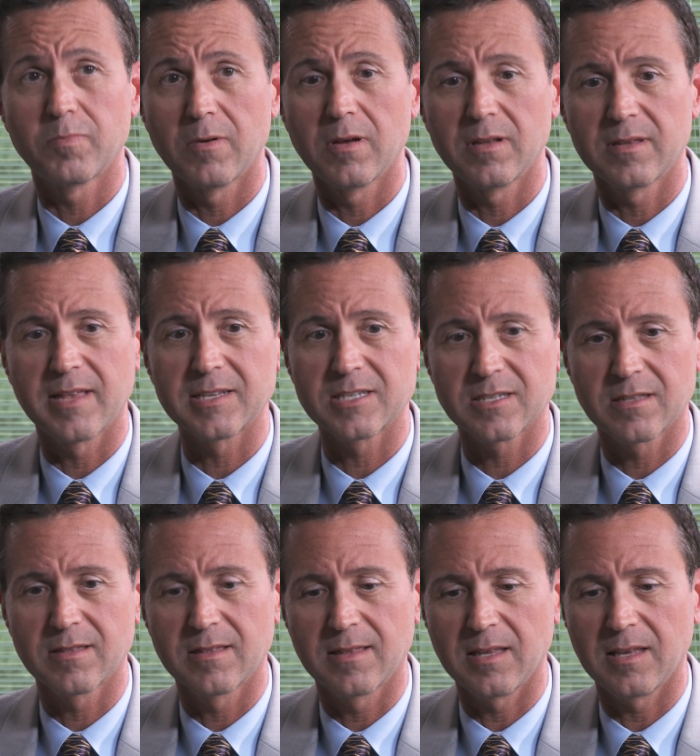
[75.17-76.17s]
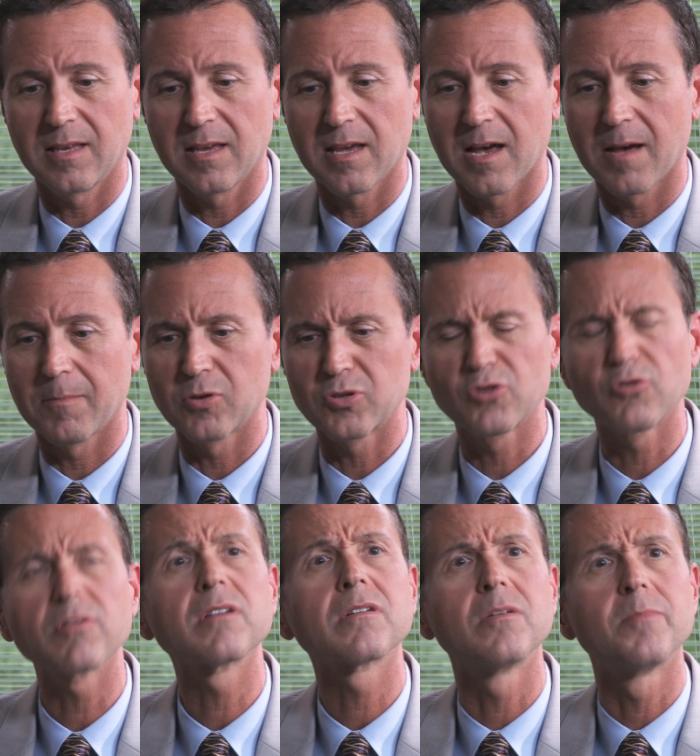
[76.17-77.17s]
uh, that's the uh, most
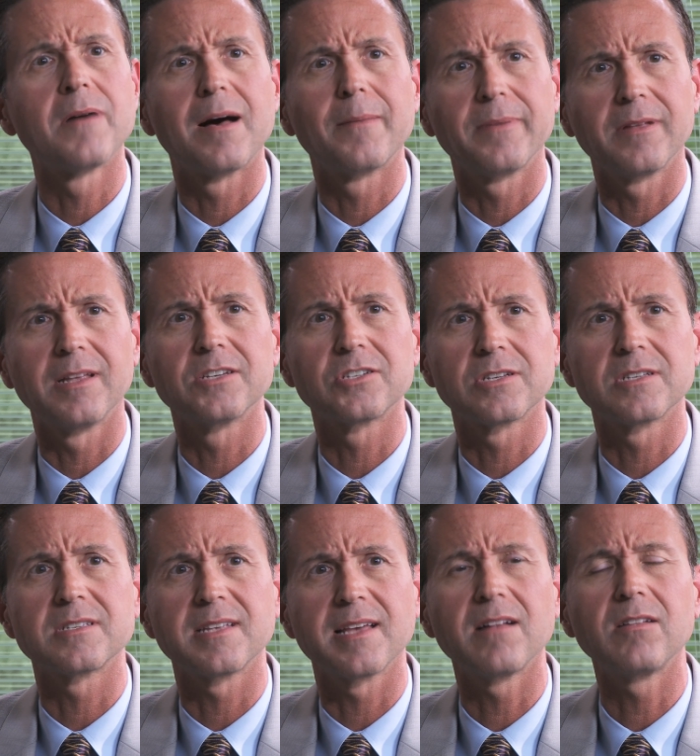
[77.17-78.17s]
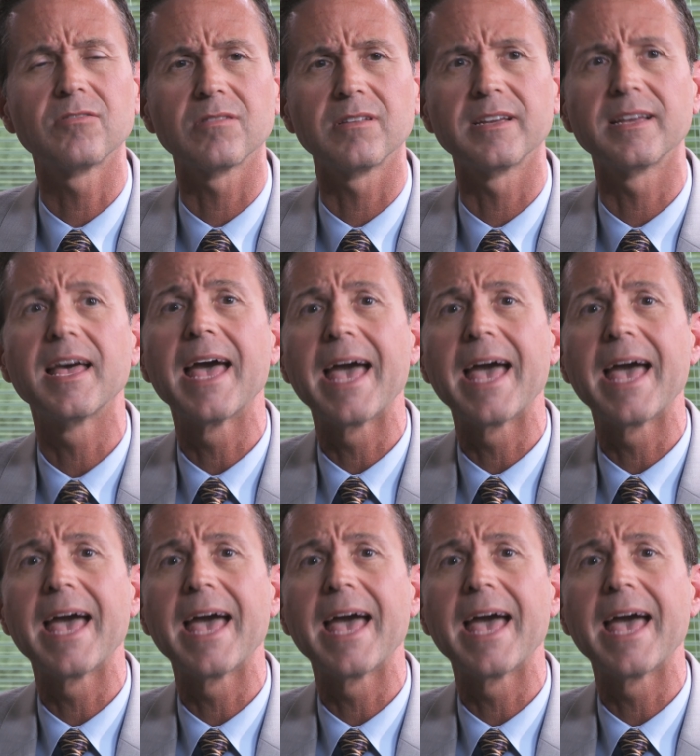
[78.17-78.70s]
critical population is the elderly.